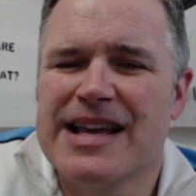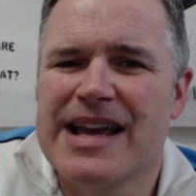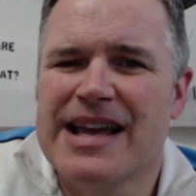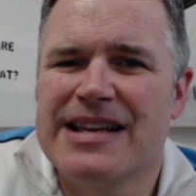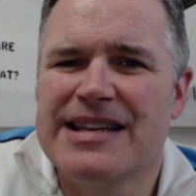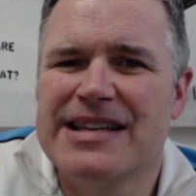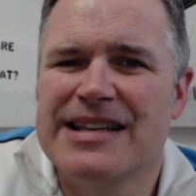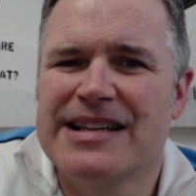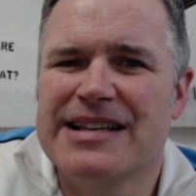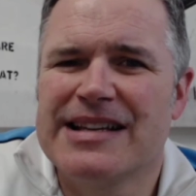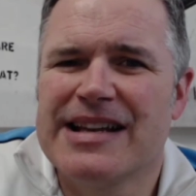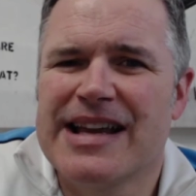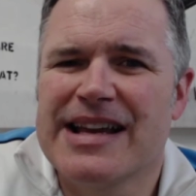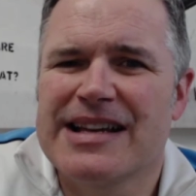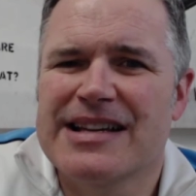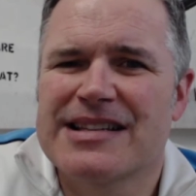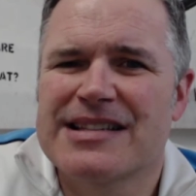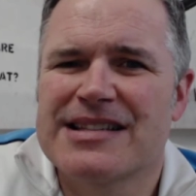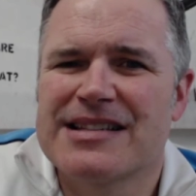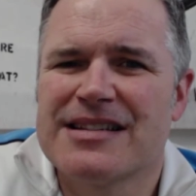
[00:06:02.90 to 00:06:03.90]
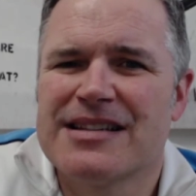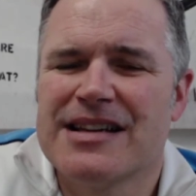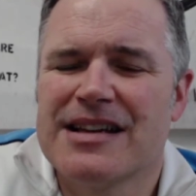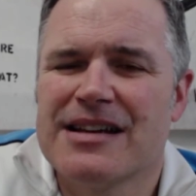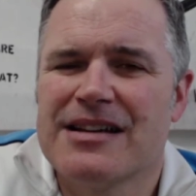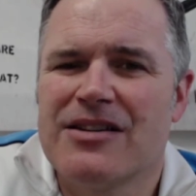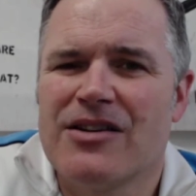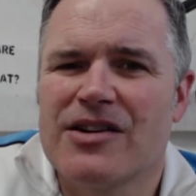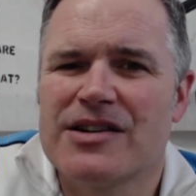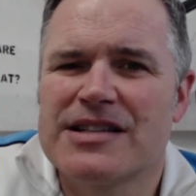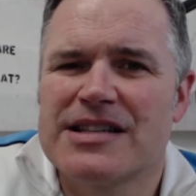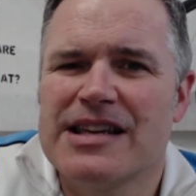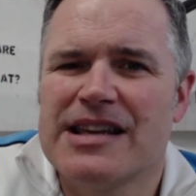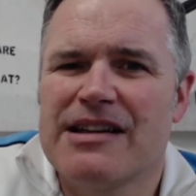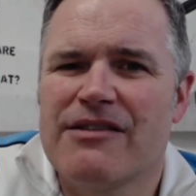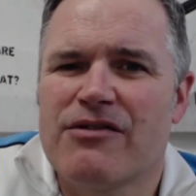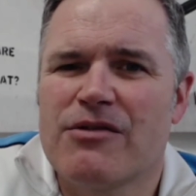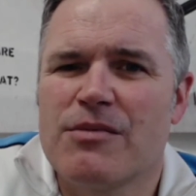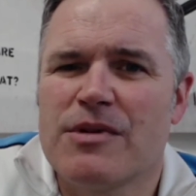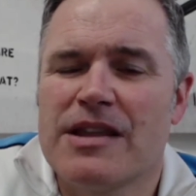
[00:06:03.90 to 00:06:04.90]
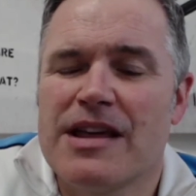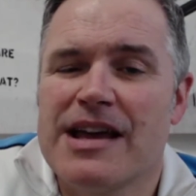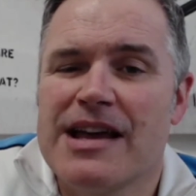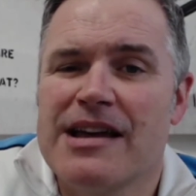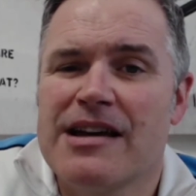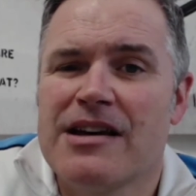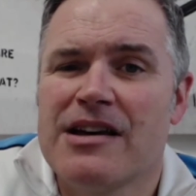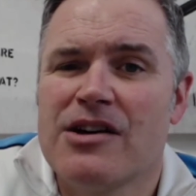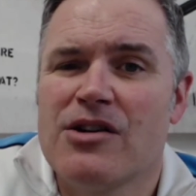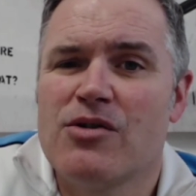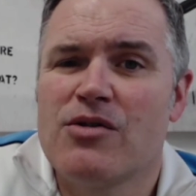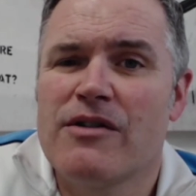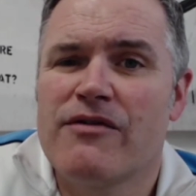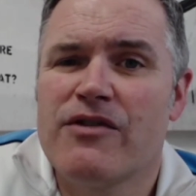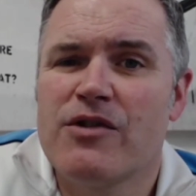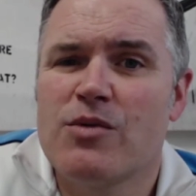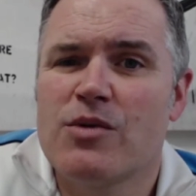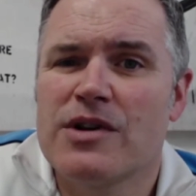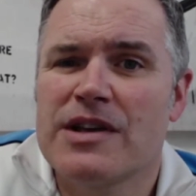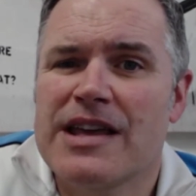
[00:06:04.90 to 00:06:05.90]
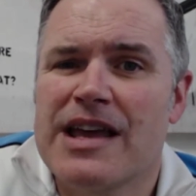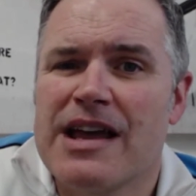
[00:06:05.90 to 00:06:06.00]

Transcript: heading next. Like to hear from you there. Or if you want to